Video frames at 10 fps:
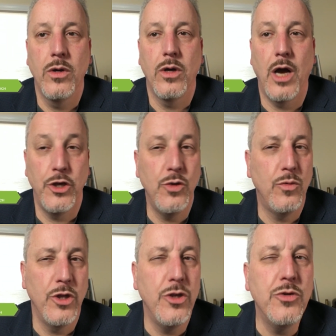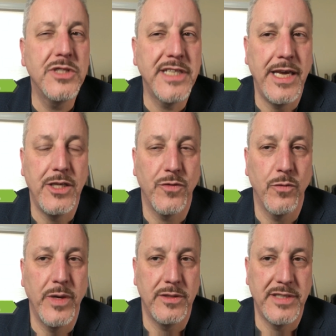the use case for
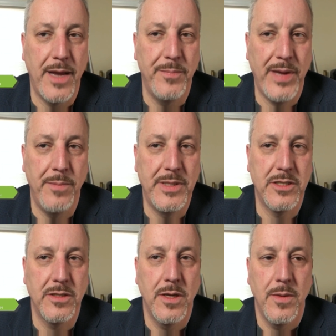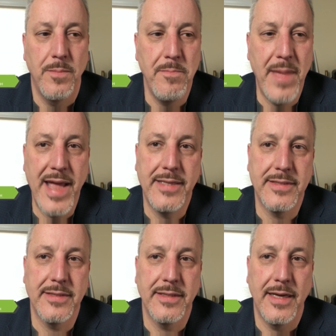real-time payments makes
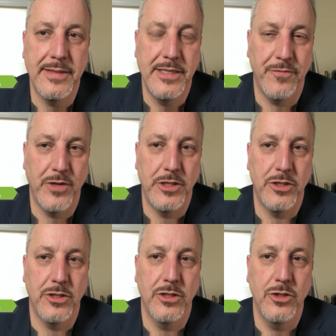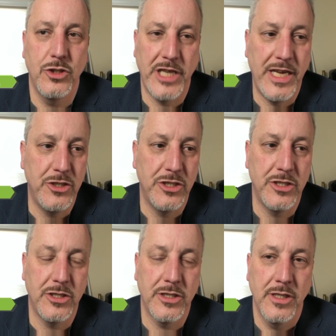a difference,
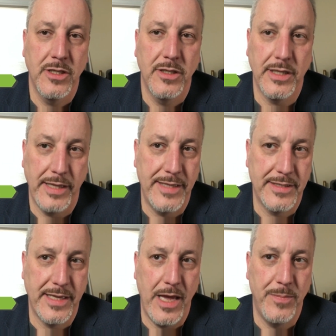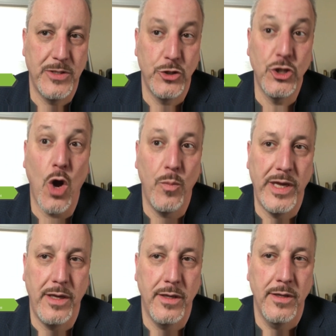changes the landscape. Show me.
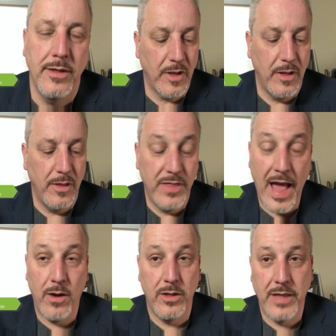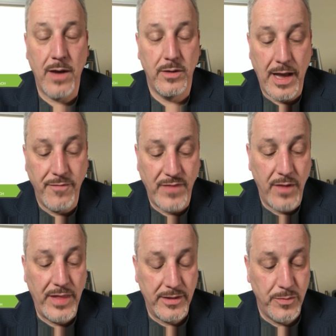That I found
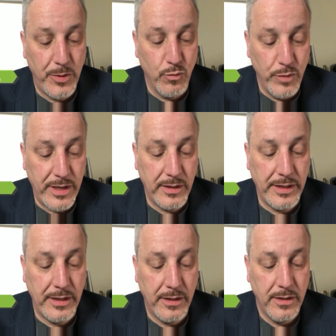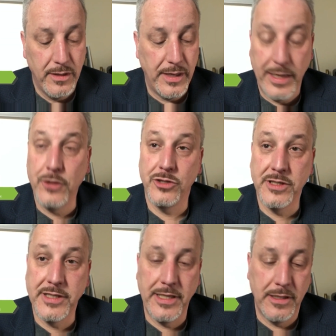that to be really
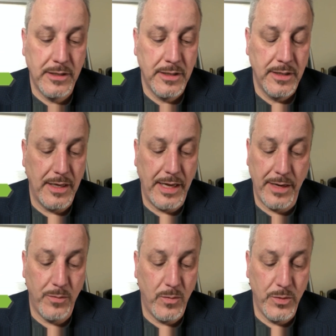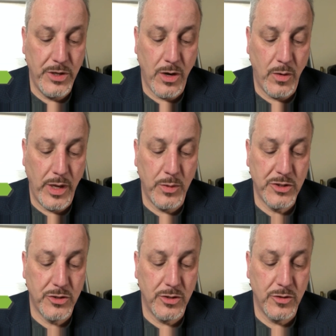interesting. And it
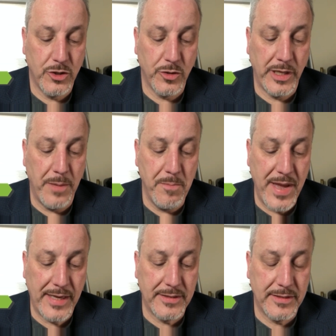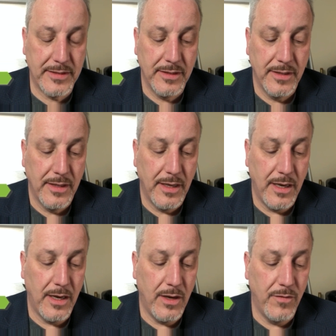was certainly a mix
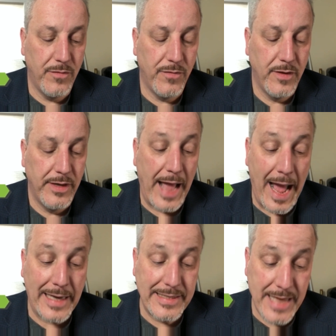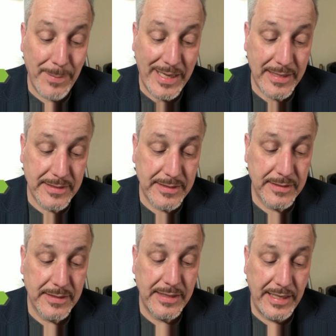of academics
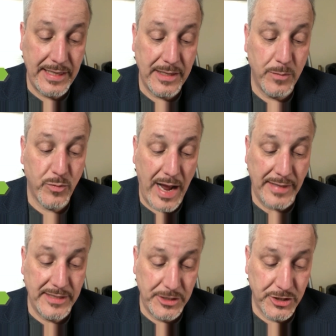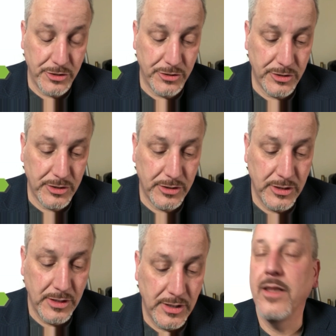and practitioners.
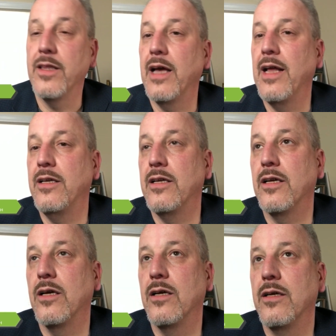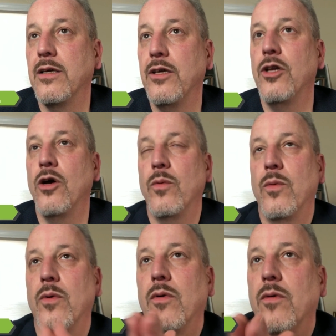And, you know,
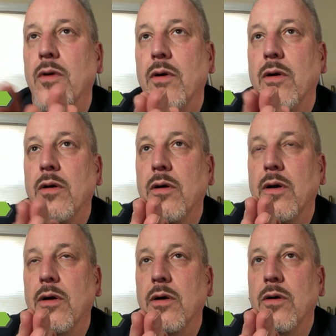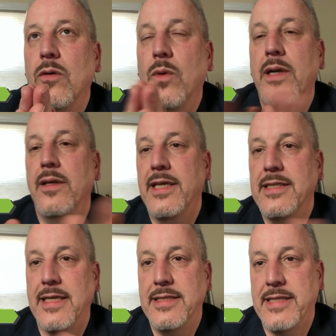one of the things
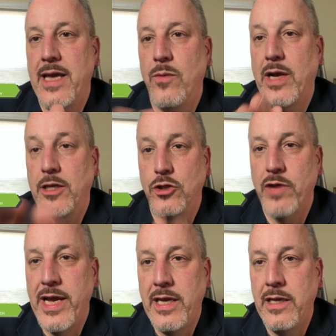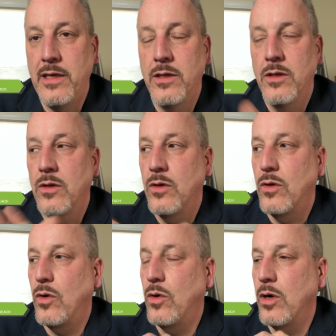I say when I train
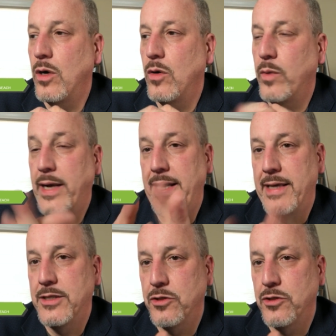or when I answer a